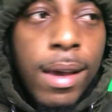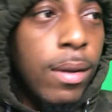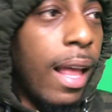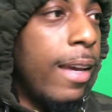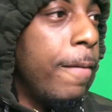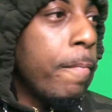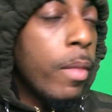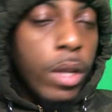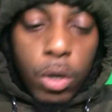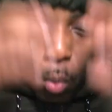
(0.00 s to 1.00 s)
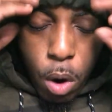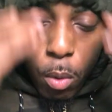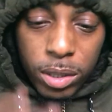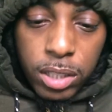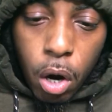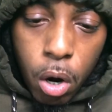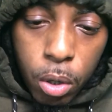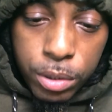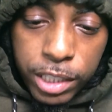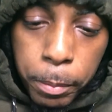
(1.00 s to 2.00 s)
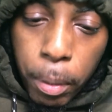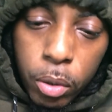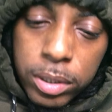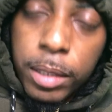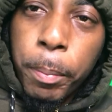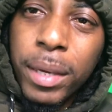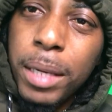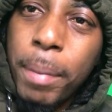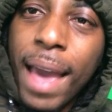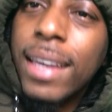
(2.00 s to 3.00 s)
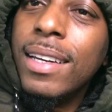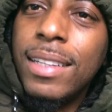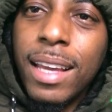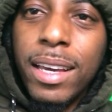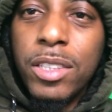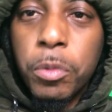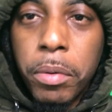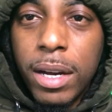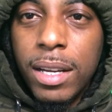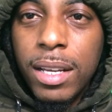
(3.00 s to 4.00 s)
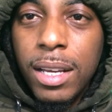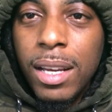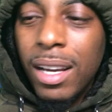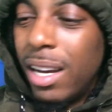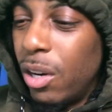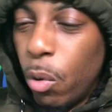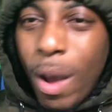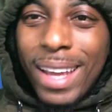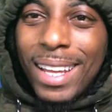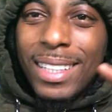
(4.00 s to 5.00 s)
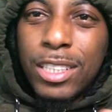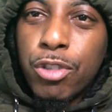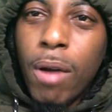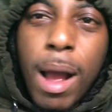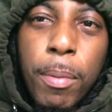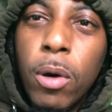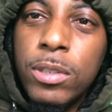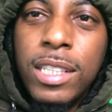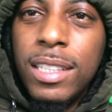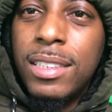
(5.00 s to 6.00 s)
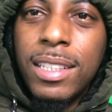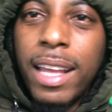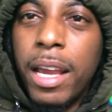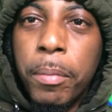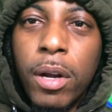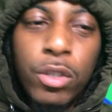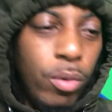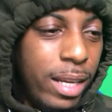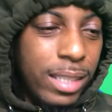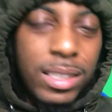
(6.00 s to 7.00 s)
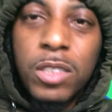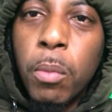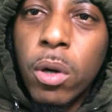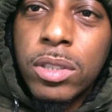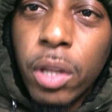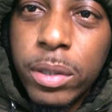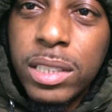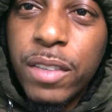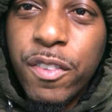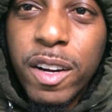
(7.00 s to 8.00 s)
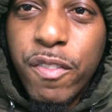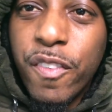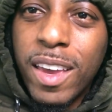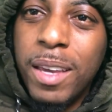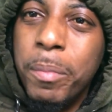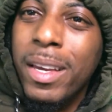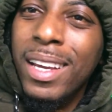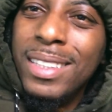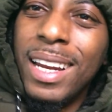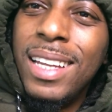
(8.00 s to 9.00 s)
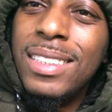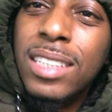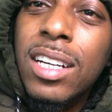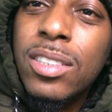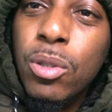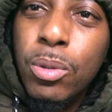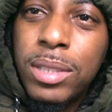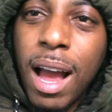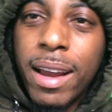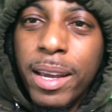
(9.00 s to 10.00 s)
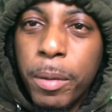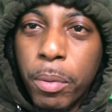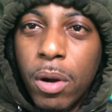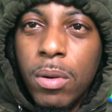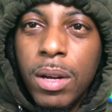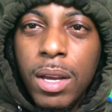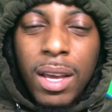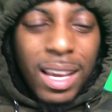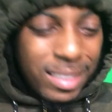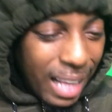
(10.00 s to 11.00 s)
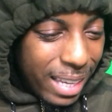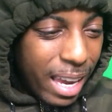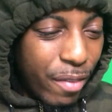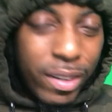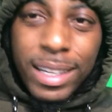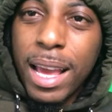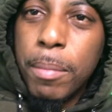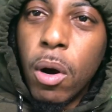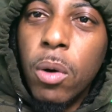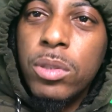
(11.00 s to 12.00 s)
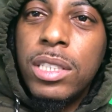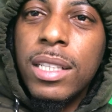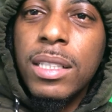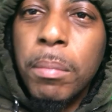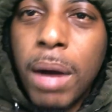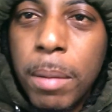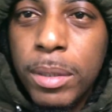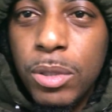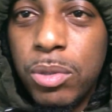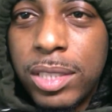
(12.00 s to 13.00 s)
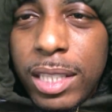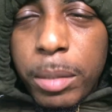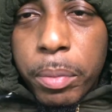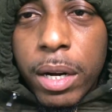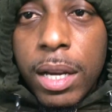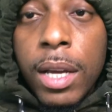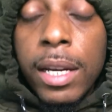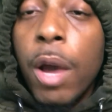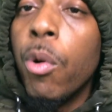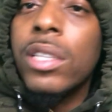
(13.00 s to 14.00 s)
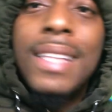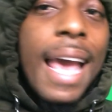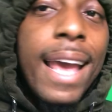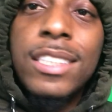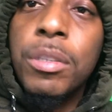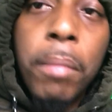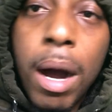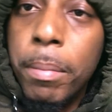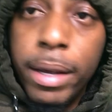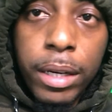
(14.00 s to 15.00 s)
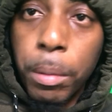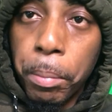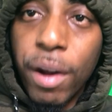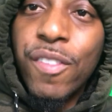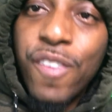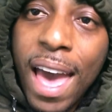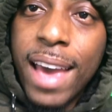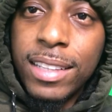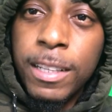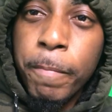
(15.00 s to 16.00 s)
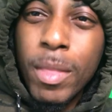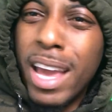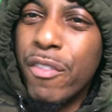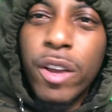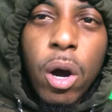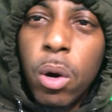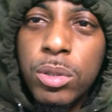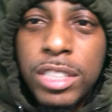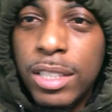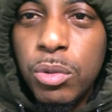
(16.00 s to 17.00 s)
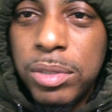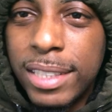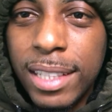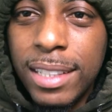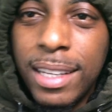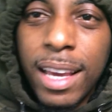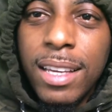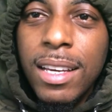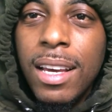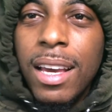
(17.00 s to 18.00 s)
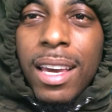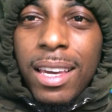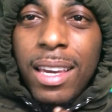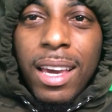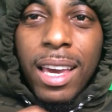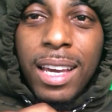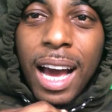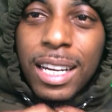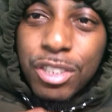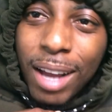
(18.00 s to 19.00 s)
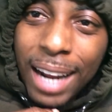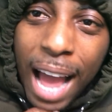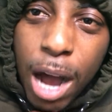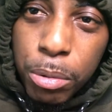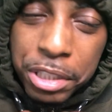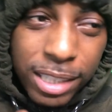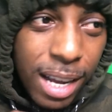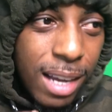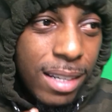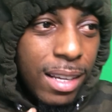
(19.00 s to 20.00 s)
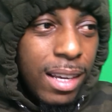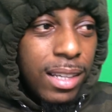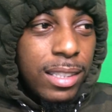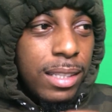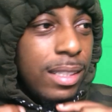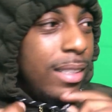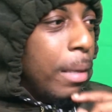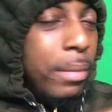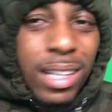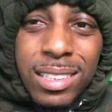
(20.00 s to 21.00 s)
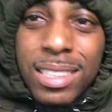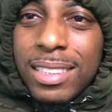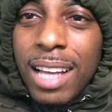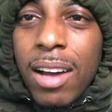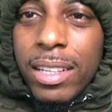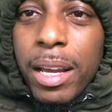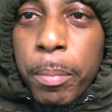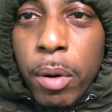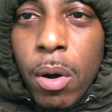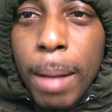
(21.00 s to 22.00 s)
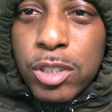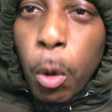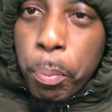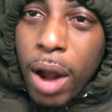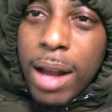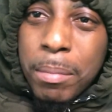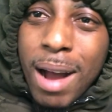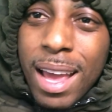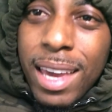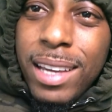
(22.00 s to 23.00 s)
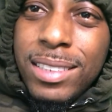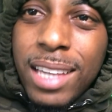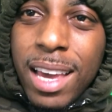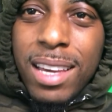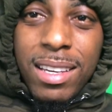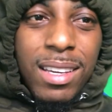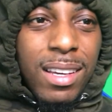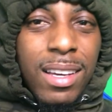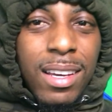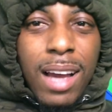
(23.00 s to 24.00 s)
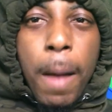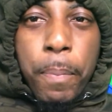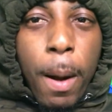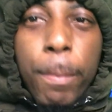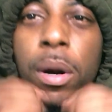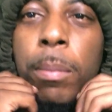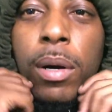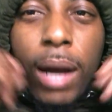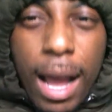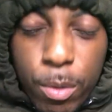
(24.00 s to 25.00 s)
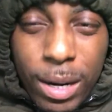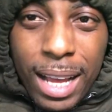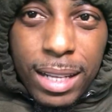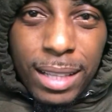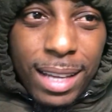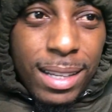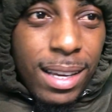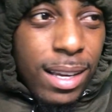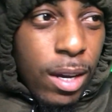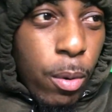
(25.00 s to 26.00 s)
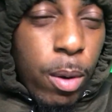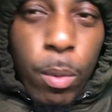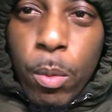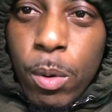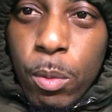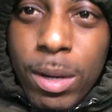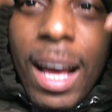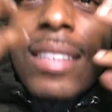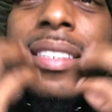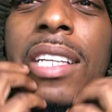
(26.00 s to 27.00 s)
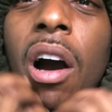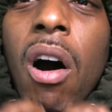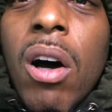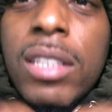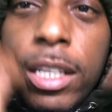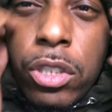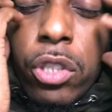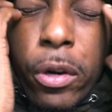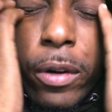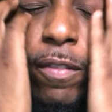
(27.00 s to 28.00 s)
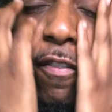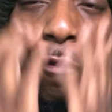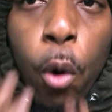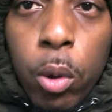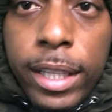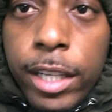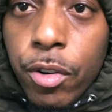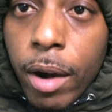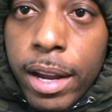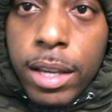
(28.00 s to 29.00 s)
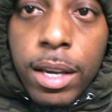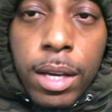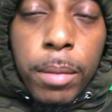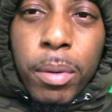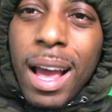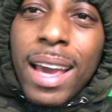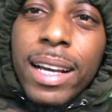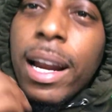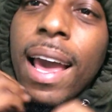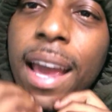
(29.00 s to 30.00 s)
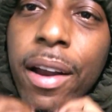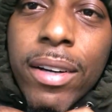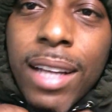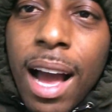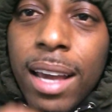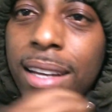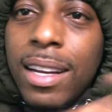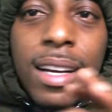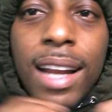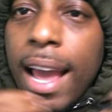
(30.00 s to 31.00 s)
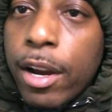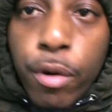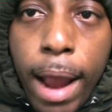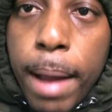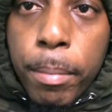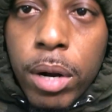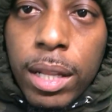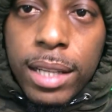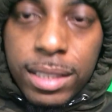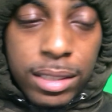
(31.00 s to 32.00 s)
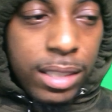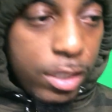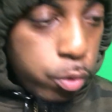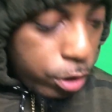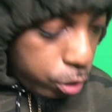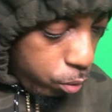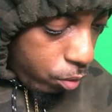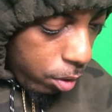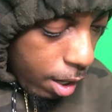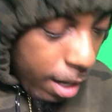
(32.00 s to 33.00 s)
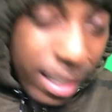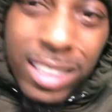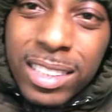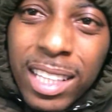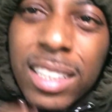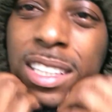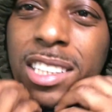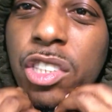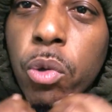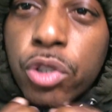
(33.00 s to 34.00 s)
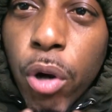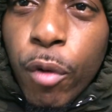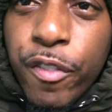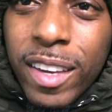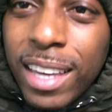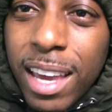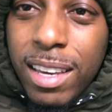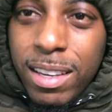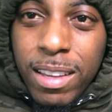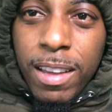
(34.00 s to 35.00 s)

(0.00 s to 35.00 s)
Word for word: Like, what was an O G supposed to be back in the days, bro? Because the way they describe O Gs today, bro, you niggas is more thirsty for the fame than these young dudes out here, bro. It's like every damn O G and your mama you see, bro, they worse than Aunt your mama in them, bro. Facts. Every O G you see today, he, he got to try to outshine the, them youngsters out there, bro. I'm so proud of my age, gang. I prom, bro, bro, I, when I, like, when, when I see all this turn fully gray, bro, I ain't gonna hair dye it, none of that crap, bro. Like, this, this what you, this, this, this your trophy, gang.